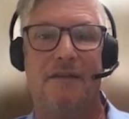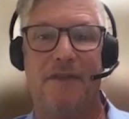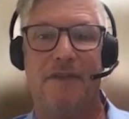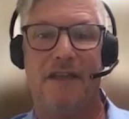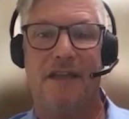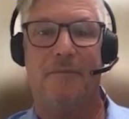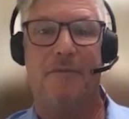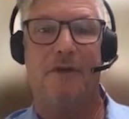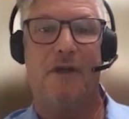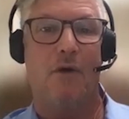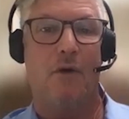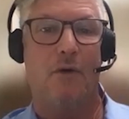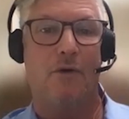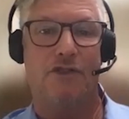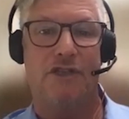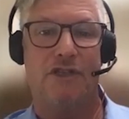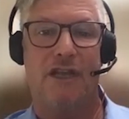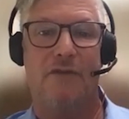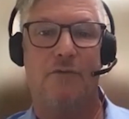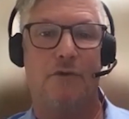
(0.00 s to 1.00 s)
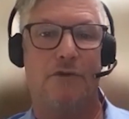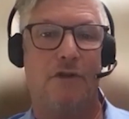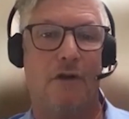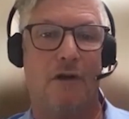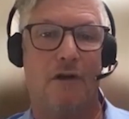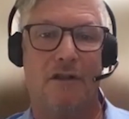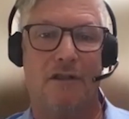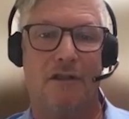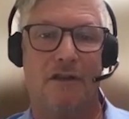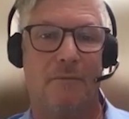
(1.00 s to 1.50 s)
TPM Cold Chain. We'll
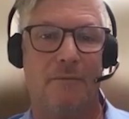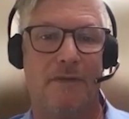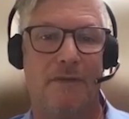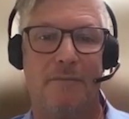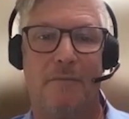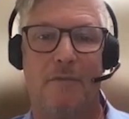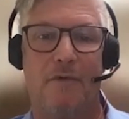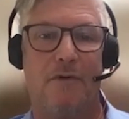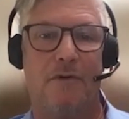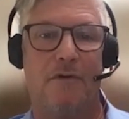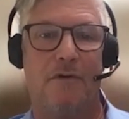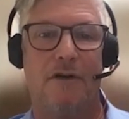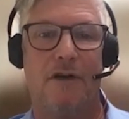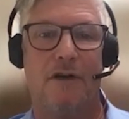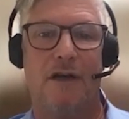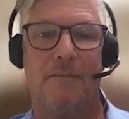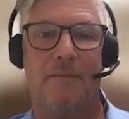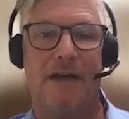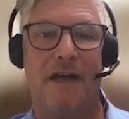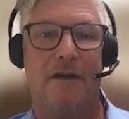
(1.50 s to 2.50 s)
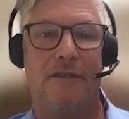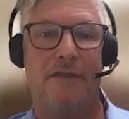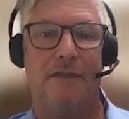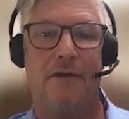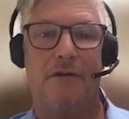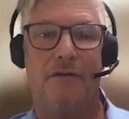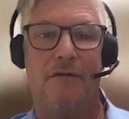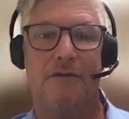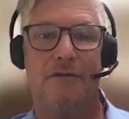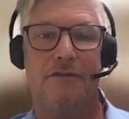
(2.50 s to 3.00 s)
talk a little bit more about
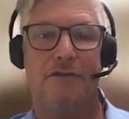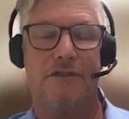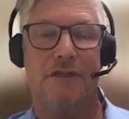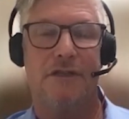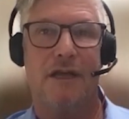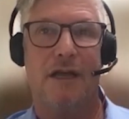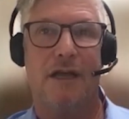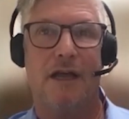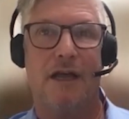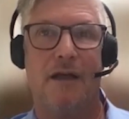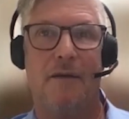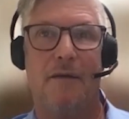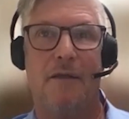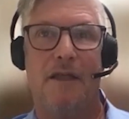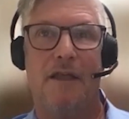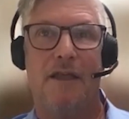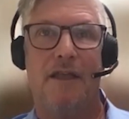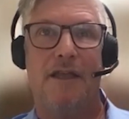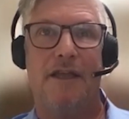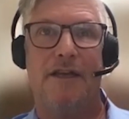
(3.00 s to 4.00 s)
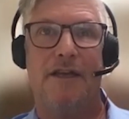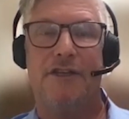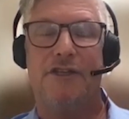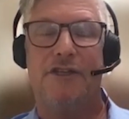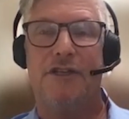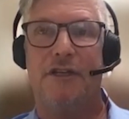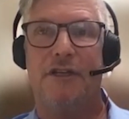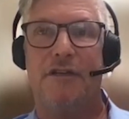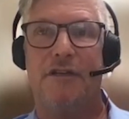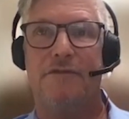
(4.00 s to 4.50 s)
those
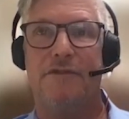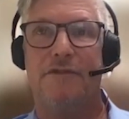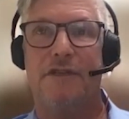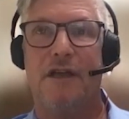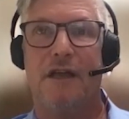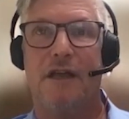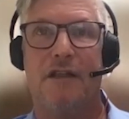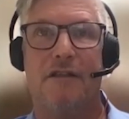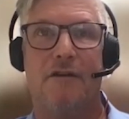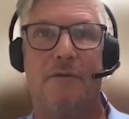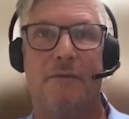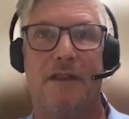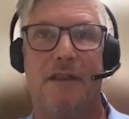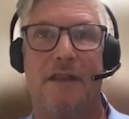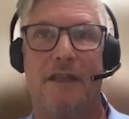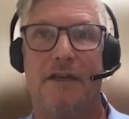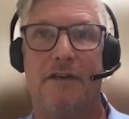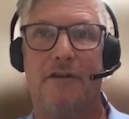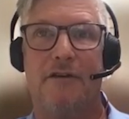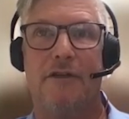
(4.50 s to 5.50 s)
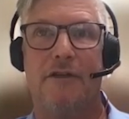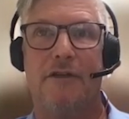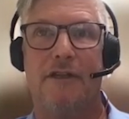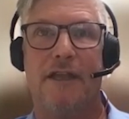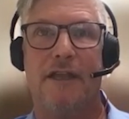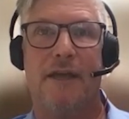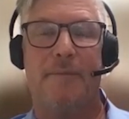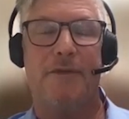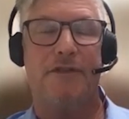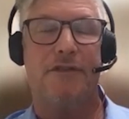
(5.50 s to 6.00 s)
initiatives a little bit later in
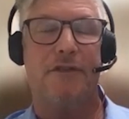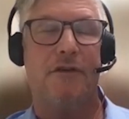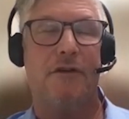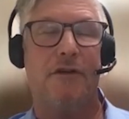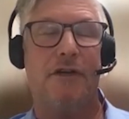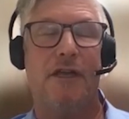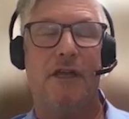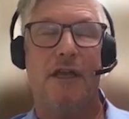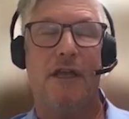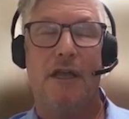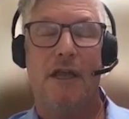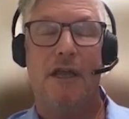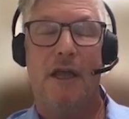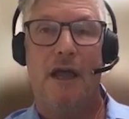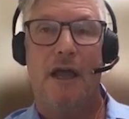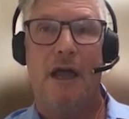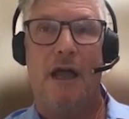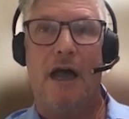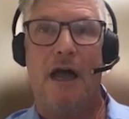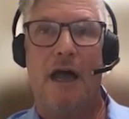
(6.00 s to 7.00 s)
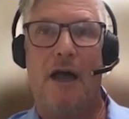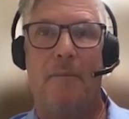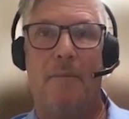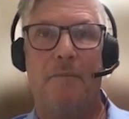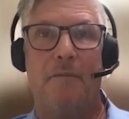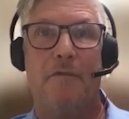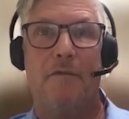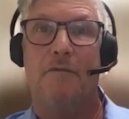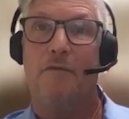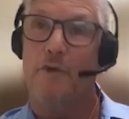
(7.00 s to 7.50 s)
the episode.
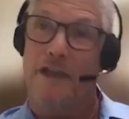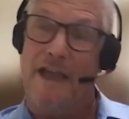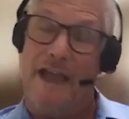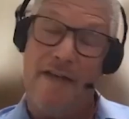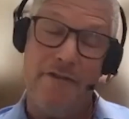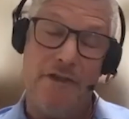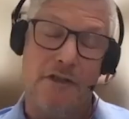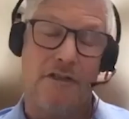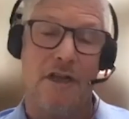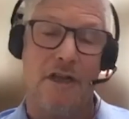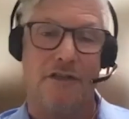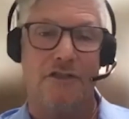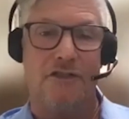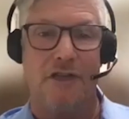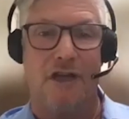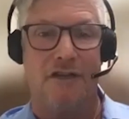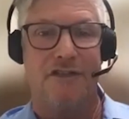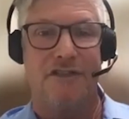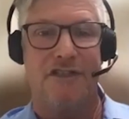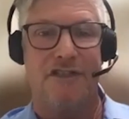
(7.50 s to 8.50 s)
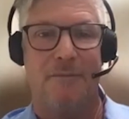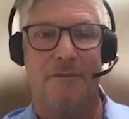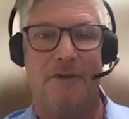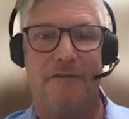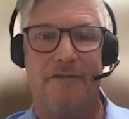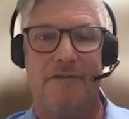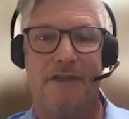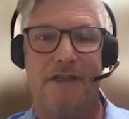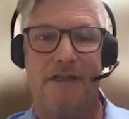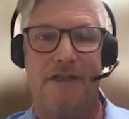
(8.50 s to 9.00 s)
We haven't touched on some
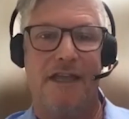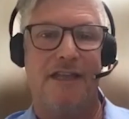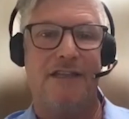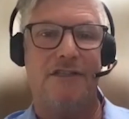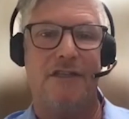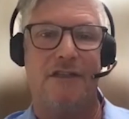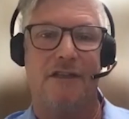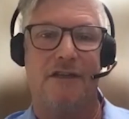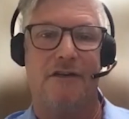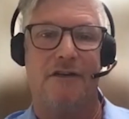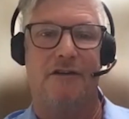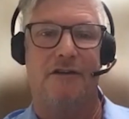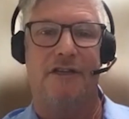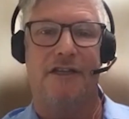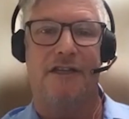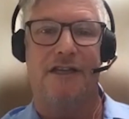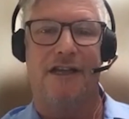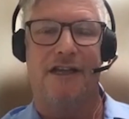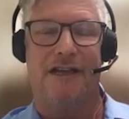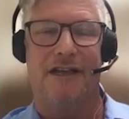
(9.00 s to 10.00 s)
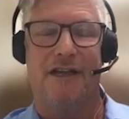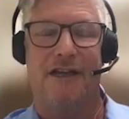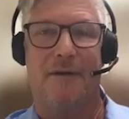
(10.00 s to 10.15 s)
of the ancillary